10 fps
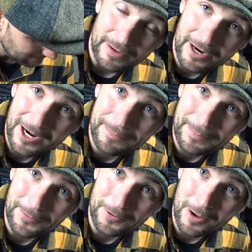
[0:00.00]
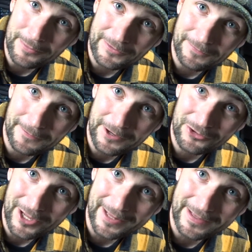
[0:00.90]
All right, people, we're almost at the
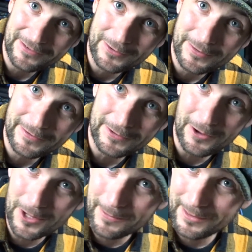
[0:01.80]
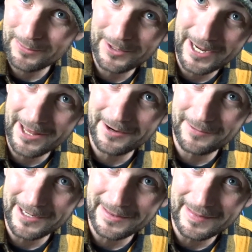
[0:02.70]
finish line. Let's do this all the way through together,
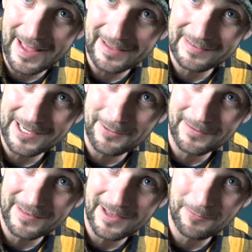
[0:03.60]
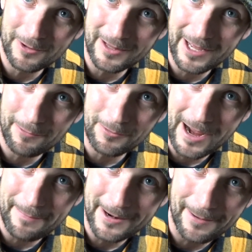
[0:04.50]
right to the last sequence, and then we'll
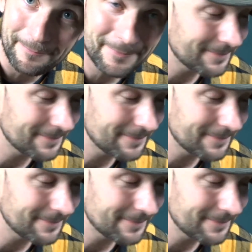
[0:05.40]
wrap it up.